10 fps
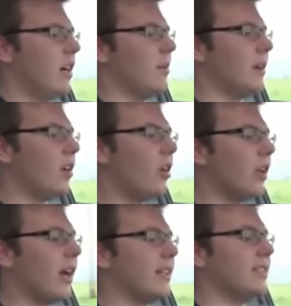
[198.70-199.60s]
In all
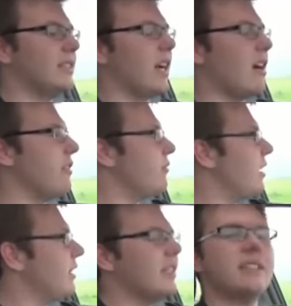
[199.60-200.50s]
honesty, I would
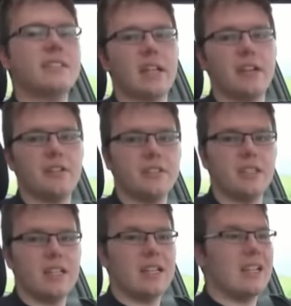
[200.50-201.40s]
rate these tires
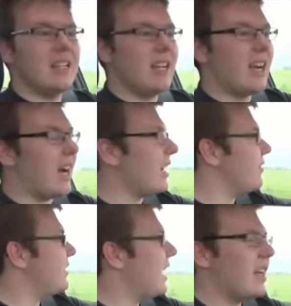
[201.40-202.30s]
out
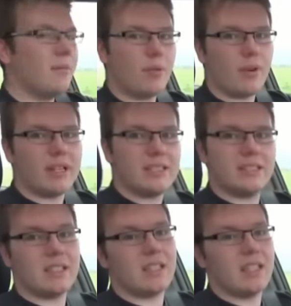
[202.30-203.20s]
of 10
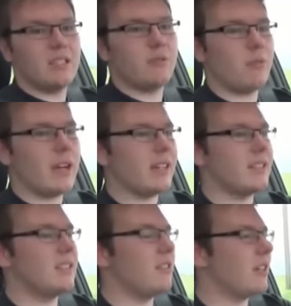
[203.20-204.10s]
points in the wet and
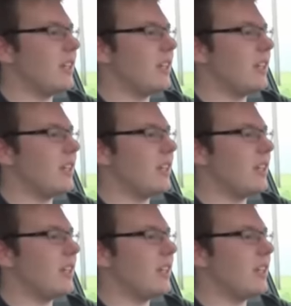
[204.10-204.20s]
snow